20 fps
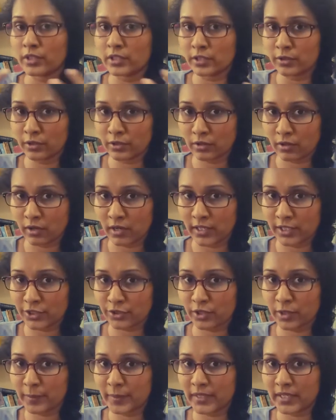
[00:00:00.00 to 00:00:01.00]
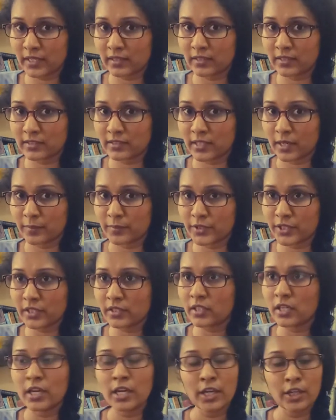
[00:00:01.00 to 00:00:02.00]
your knowledge on a particular subject,
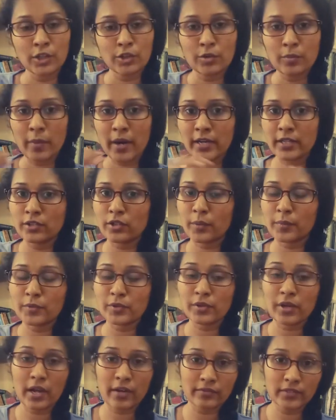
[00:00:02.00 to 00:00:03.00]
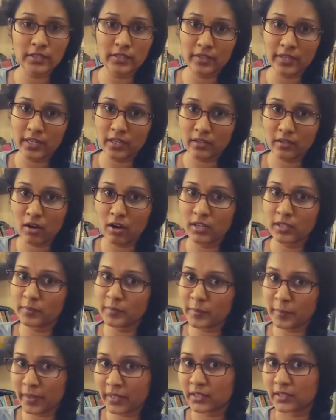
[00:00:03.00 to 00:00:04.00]
you might opt to have the
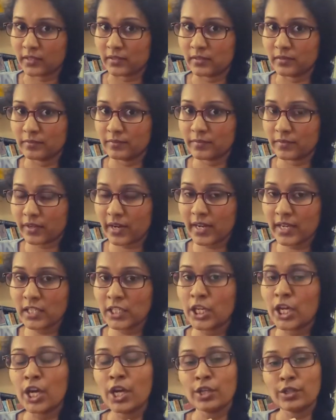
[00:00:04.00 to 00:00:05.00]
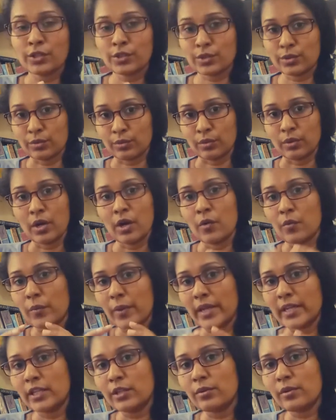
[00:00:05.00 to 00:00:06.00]
3-column method, right? So
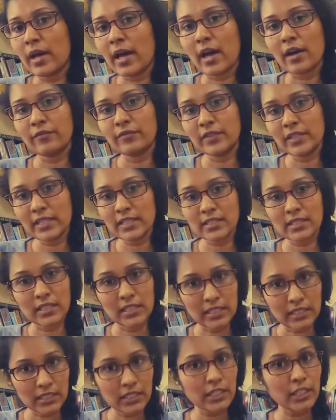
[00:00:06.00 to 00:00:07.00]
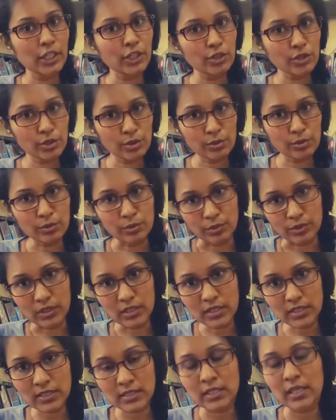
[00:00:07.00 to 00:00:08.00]
when you have these learning
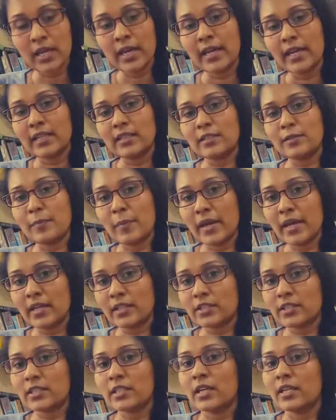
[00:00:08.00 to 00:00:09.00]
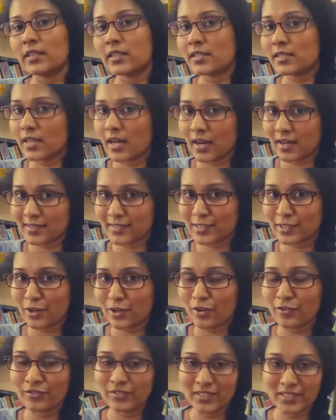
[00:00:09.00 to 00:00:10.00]
tools, it makes the task
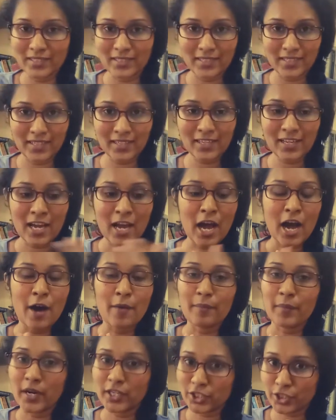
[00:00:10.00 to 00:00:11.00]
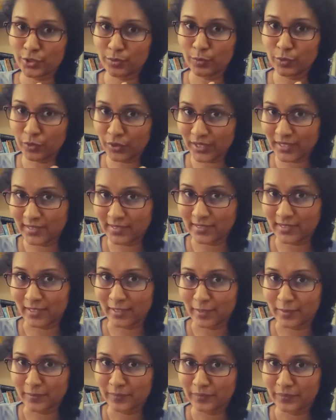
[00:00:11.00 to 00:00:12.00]
of learning much more
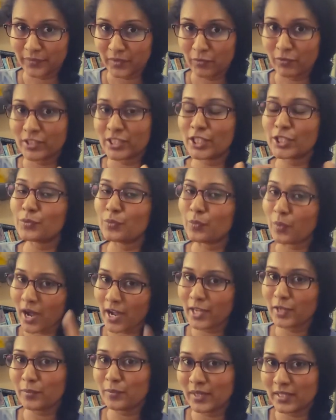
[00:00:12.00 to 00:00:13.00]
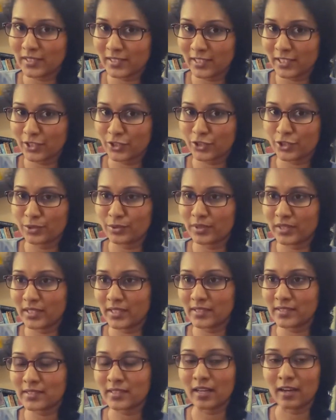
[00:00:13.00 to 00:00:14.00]
easier, which is why we teach you
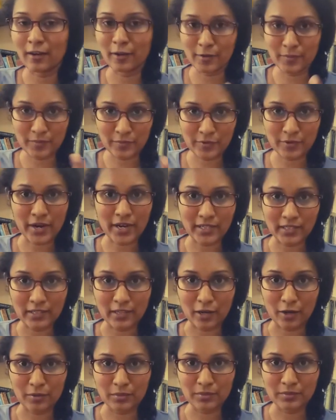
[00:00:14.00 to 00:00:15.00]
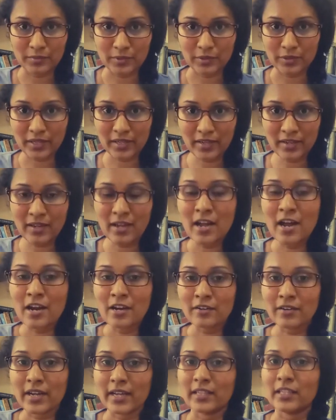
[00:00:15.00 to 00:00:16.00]
these right now. Okay,
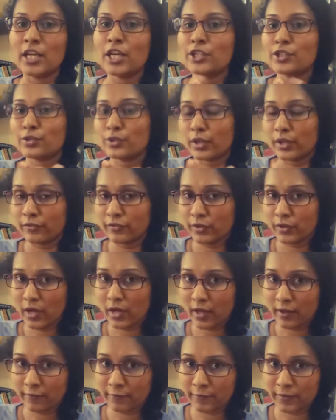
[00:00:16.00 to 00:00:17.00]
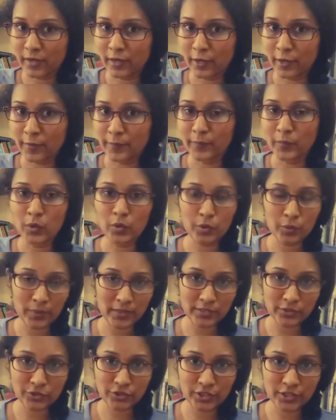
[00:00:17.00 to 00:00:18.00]
right. So if you have more
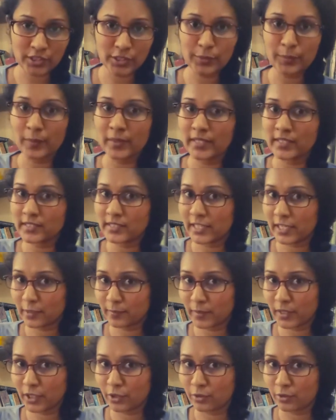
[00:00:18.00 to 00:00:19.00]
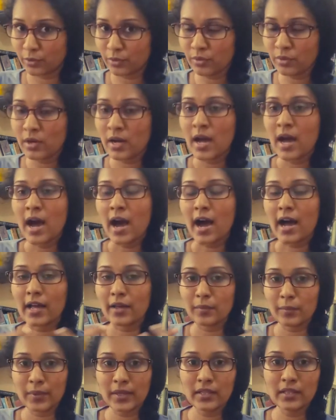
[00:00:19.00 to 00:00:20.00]
questions, please let me know.
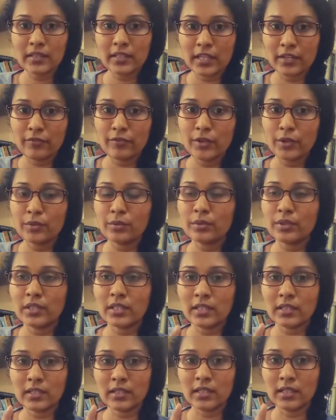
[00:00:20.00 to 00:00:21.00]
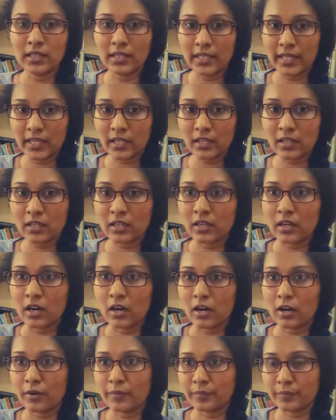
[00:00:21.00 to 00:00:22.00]
I will give you the link
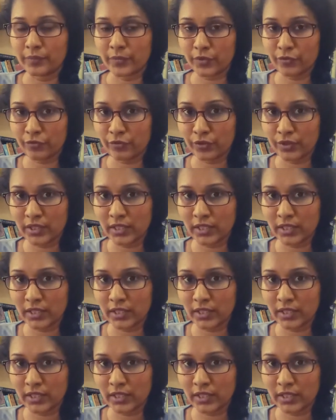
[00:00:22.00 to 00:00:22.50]
for